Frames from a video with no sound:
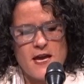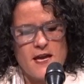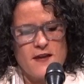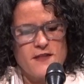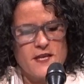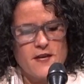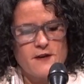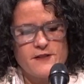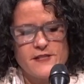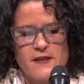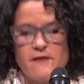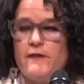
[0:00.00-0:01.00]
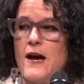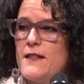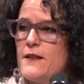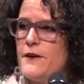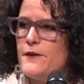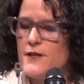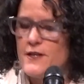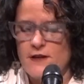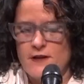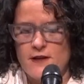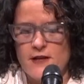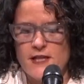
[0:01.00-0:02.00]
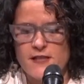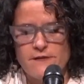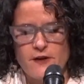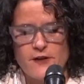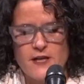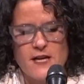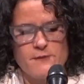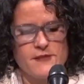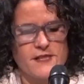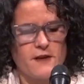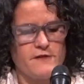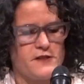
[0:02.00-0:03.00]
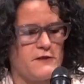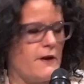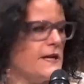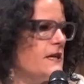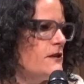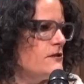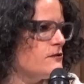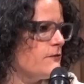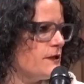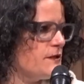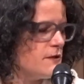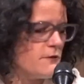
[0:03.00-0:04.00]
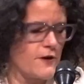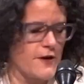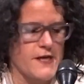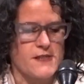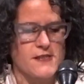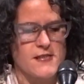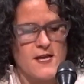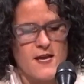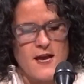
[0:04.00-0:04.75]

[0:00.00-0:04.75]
In the years that followed, he devoted himself to writing short stories